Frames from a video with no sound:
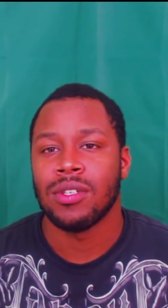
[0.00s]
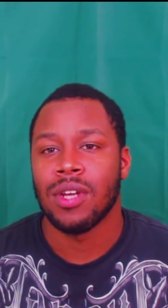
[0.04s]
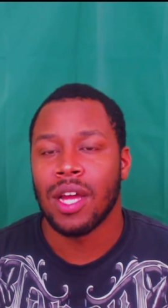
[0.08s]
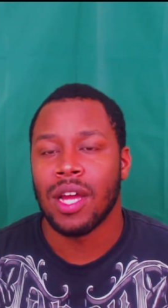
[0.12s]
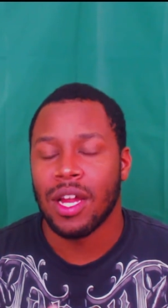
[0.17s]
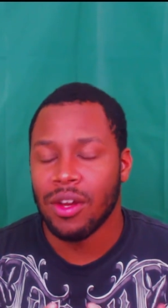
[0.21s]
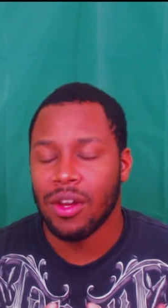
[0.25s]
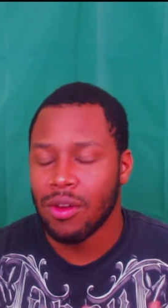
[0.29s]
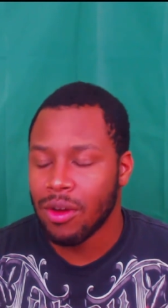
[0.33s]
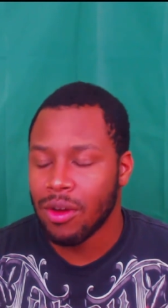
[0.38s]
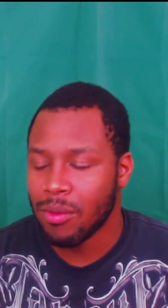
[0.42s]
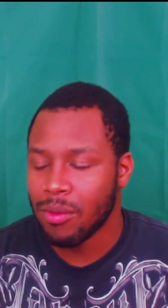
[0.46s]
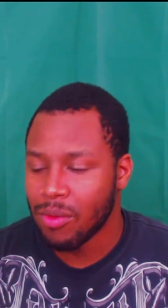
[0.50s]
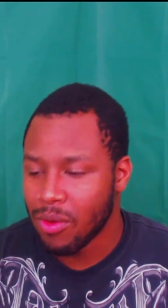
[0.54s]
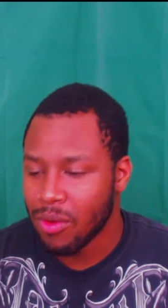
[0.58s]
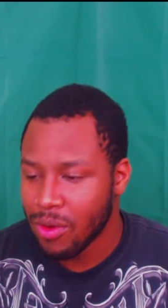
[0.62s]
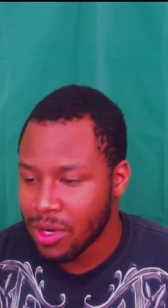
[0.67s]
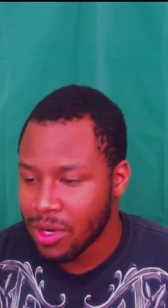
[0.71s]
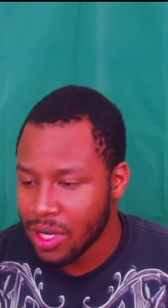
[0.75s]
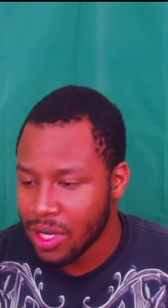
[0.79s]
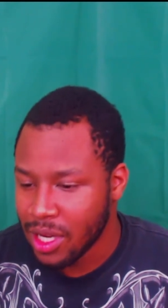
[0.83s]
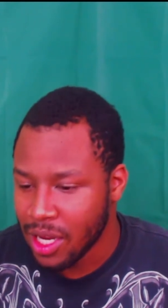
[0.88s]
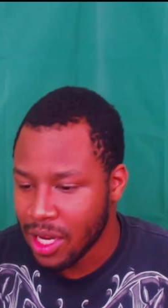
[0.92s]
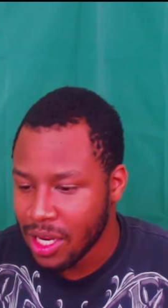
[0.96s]
I know I'm
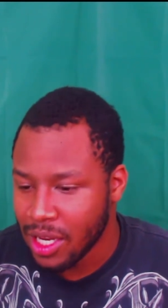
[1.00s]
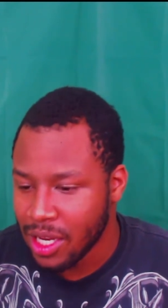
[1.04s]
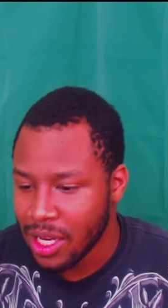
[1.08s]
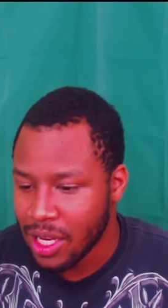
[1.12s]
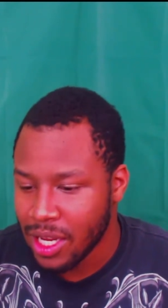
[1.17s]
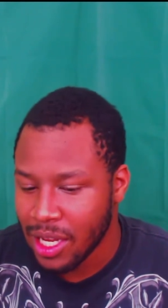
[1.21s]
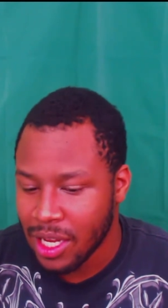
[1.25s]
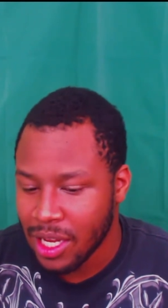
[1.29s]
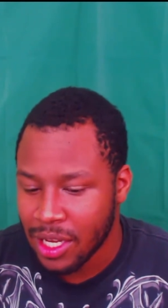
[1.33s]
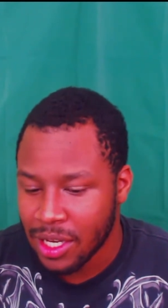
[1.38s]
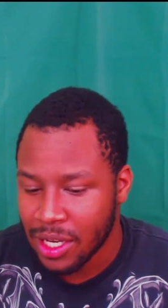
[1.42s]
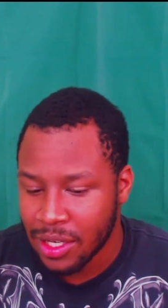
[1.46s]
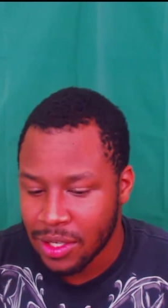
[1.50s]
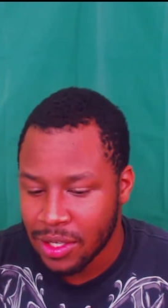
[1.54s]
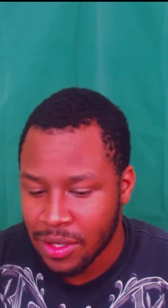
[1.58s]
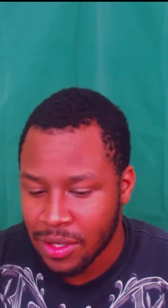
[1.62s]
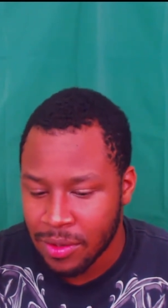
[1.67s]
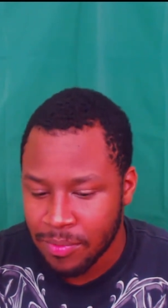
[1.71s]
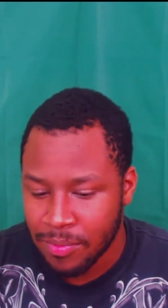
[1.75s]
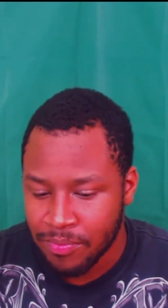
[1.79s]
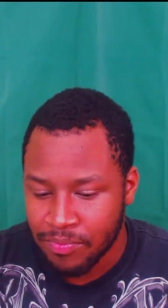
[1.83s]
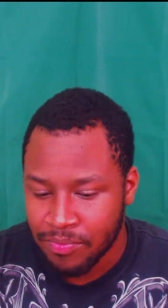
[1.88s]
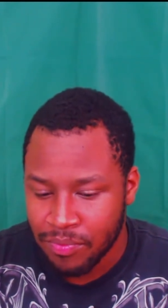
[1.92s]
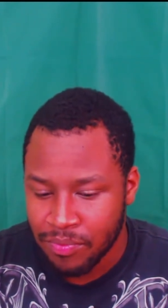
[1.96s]
going to hit it, and
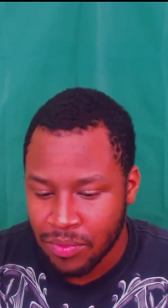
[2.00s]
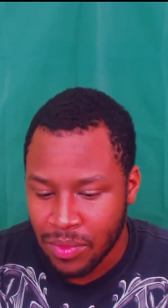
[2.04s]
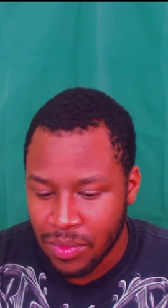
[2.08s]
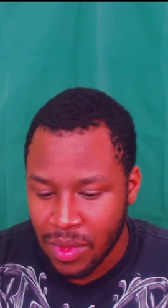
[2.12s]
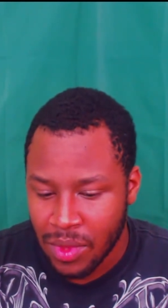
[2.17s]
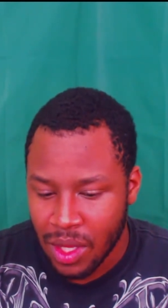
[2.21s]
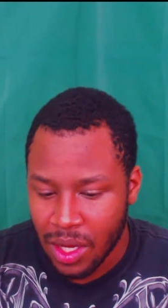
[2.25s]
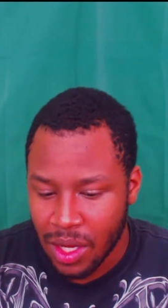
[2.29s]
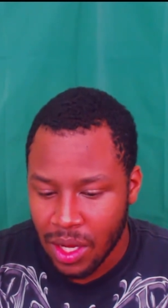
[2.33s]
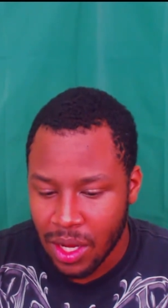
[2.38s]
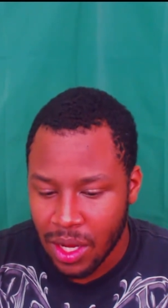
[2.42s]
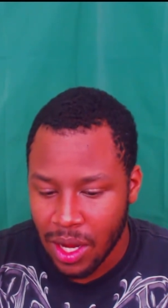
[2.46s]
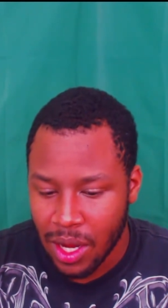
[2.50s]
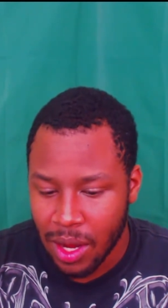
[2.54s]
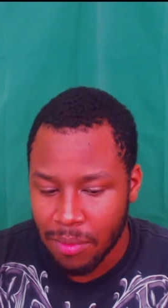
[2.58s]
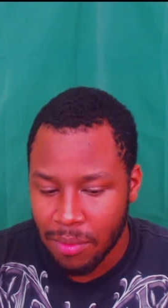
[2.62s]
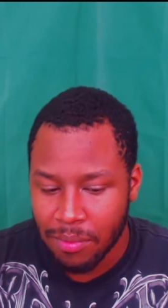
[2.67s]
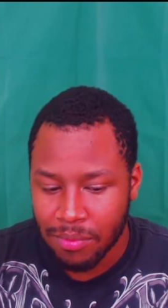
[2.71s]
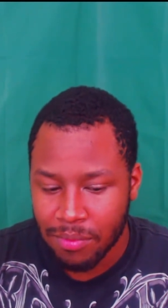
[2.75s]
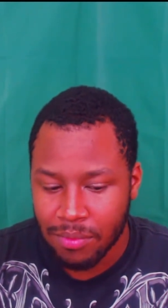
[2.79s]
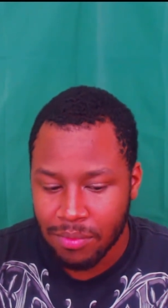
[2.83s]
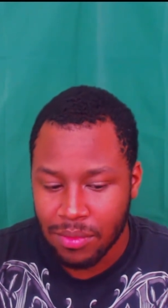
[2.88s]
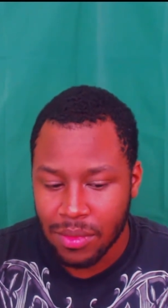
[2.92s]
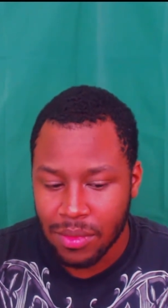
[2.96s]

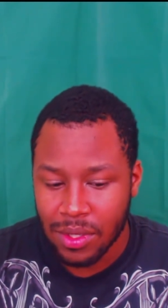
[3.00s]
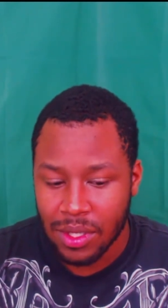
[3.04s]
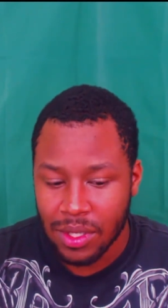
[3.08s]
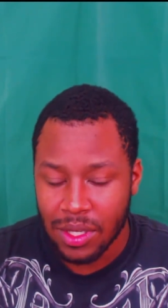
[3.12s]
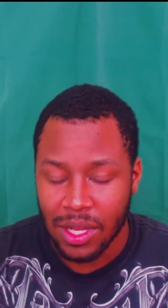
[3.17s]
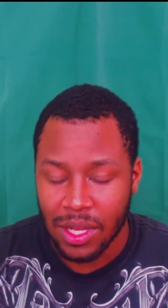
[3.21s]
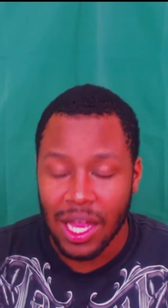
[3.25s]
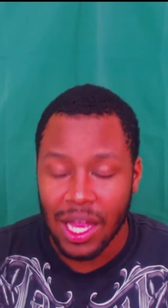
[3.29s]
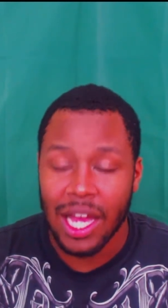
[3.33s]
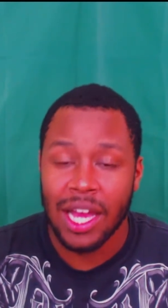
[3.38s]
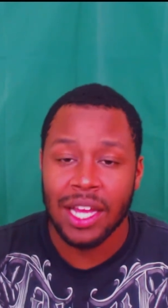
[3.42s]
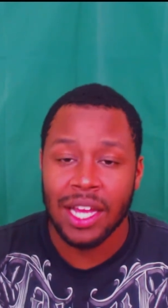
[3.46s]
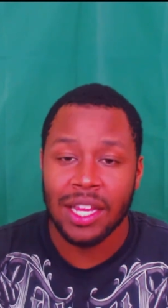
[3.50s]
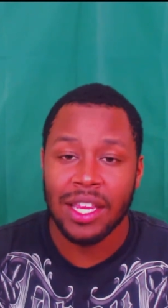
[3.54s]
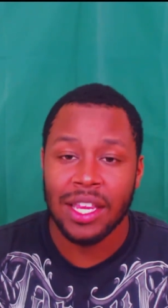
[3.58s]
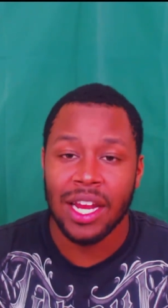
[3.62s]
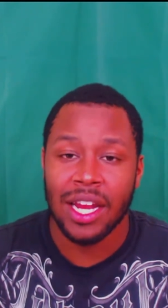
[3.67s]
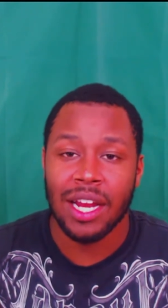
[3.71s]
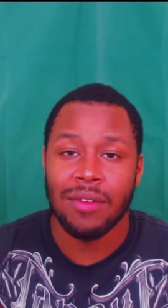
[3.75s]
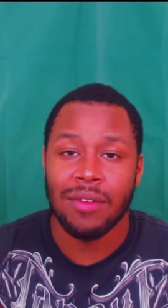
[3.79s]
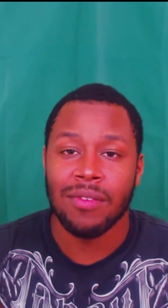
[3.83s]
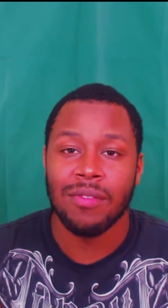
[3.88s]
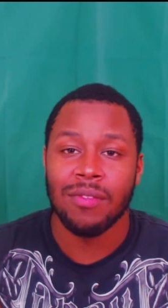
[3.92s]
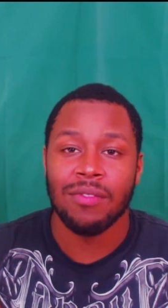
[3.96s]
I'm glad that
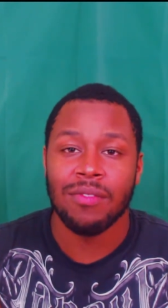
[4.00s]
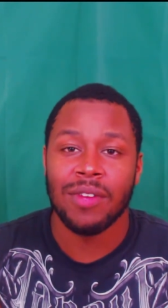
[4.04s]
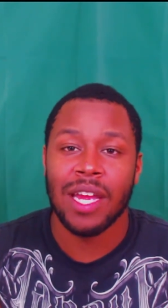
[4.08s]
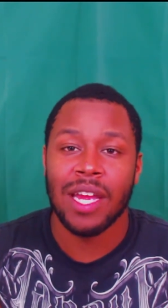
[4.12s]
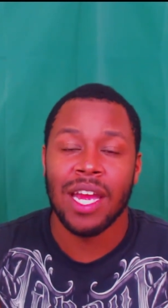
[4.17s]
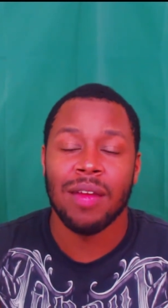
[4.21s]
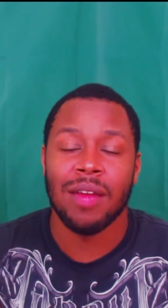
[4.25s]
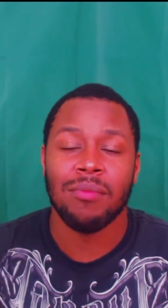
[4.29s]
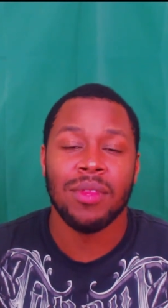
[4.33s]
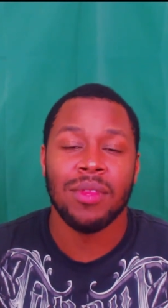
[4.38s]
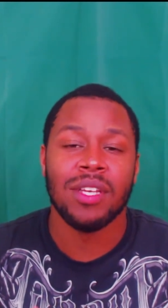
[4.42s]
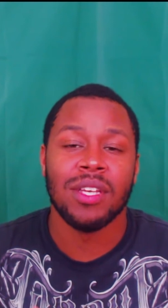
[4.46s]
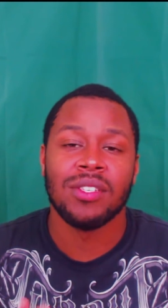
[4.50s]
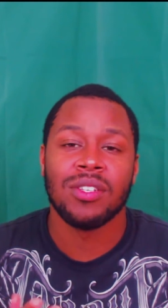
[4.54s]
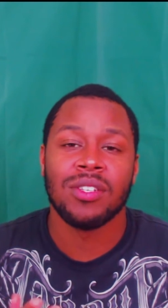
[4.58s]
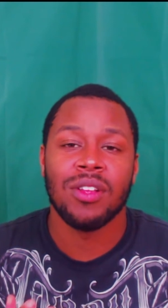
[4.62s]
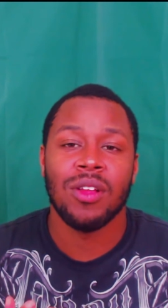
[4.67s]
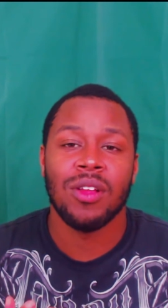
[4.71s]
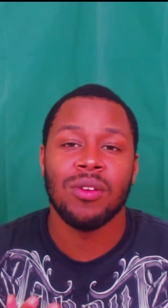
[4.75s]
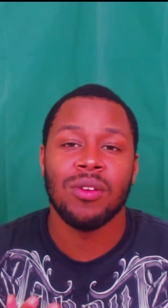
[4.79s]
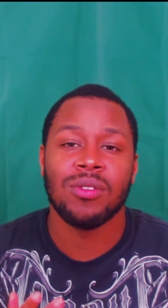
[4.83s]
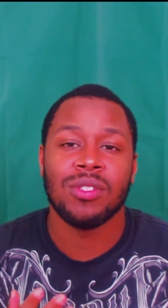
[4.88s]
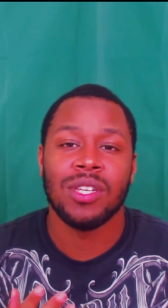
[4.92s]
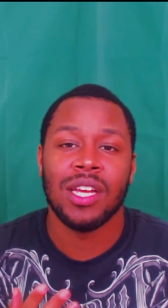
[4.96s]
I've even came this
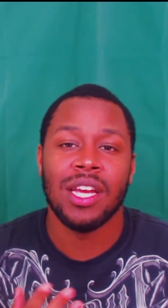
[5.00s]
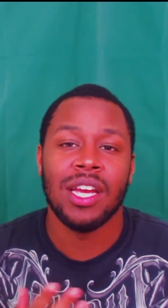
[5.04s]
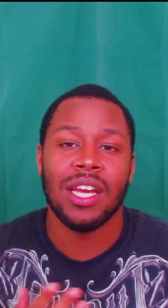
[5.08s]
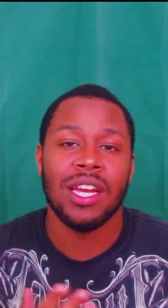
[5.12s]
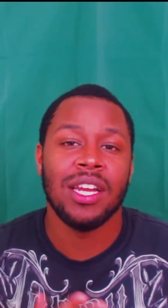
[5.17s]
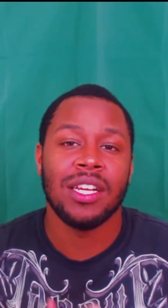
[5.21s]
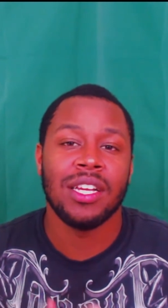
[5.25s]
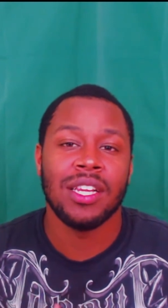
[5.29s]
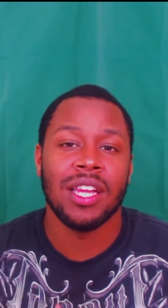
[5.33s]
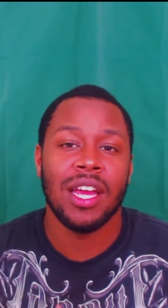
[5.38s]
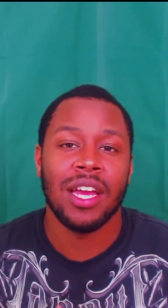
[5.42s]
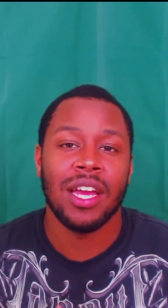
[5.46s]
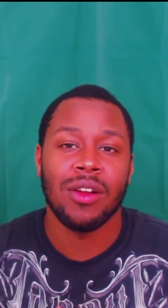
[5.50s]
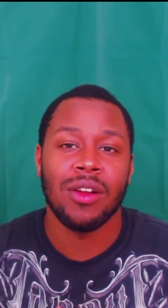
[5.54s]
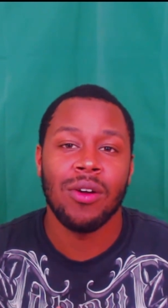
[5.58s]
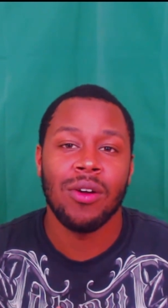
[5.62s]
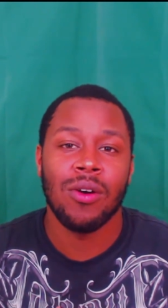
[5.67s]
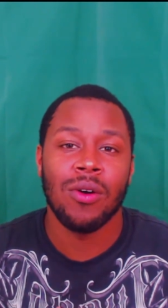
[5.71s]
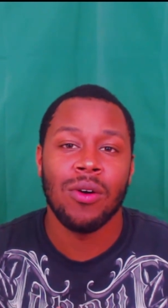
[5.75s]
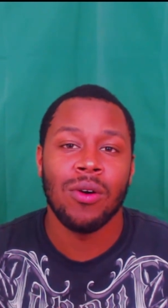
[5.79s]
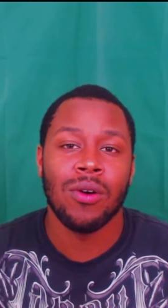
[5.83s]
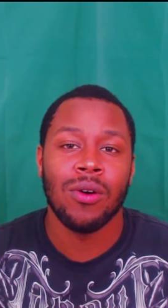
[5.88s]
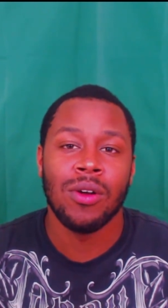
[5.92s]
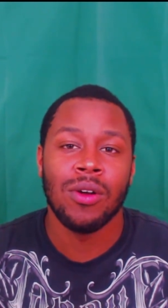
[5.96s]
close to hitting that
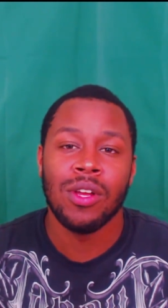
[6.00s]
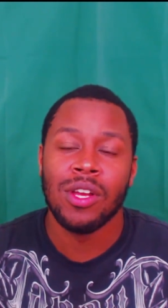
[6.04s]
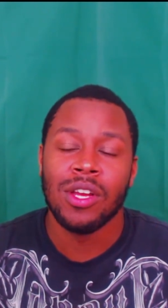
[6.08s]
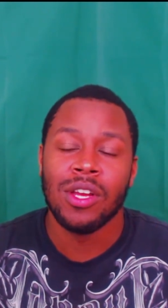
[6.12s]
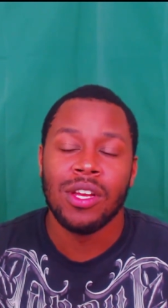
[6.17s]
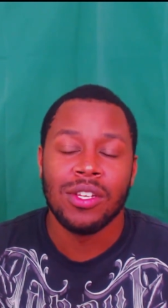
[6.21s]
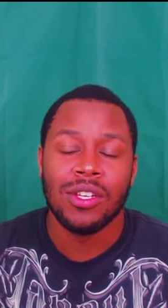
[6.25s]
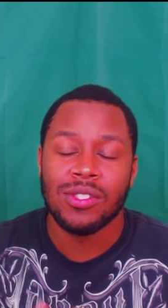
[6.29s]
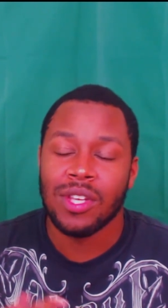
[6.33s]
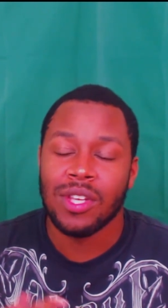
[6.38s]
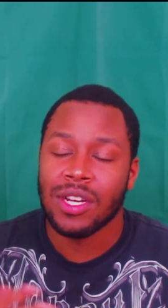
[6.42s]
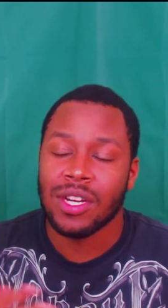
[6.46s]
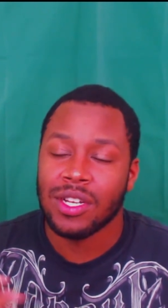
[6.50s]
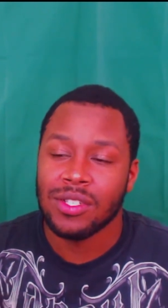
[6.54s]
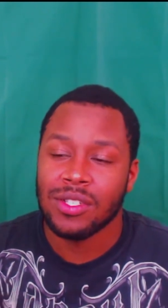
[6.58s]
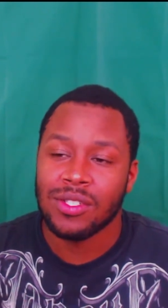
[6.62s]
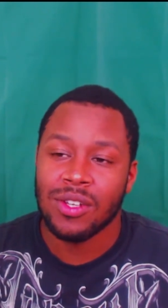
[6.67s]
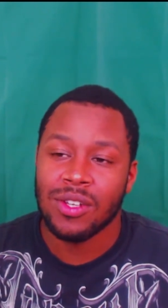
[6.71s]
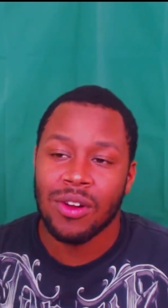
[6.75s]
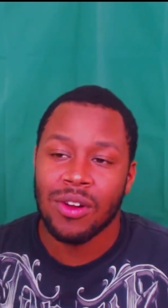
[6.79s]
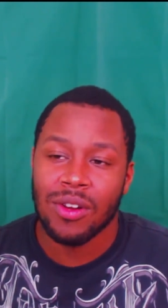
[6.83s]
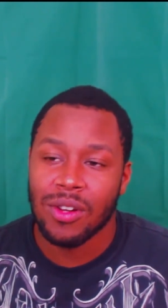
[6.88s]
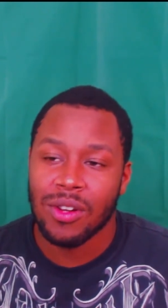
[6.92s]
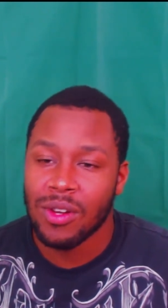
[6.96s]
goal so I can
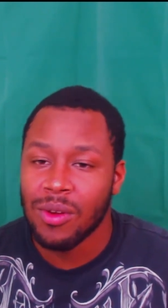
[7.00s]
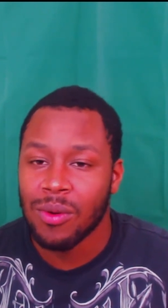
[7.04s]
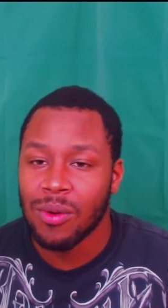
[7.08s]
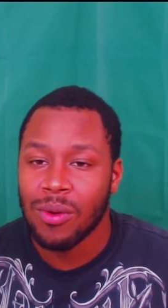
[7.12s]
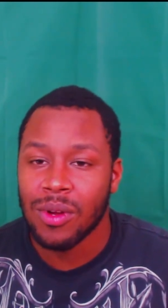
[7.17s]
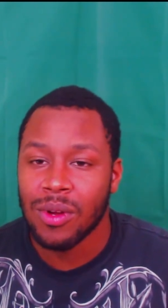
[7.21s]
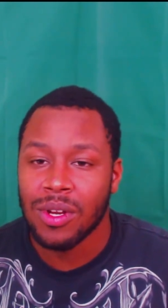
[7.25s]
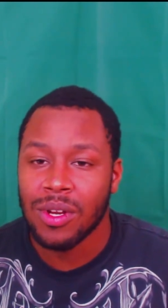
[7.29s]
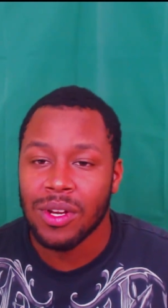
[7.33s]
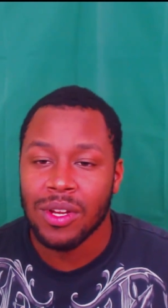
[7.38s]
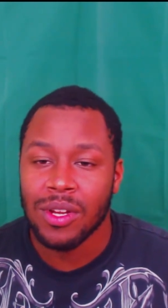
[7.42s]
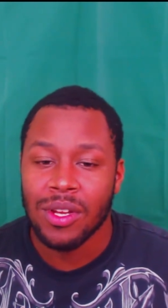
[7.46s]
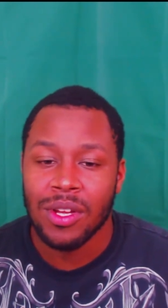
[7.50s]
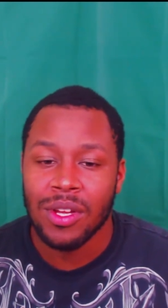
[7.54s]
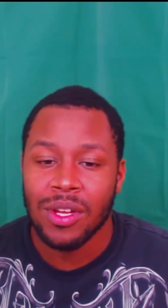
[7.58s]
start a new one.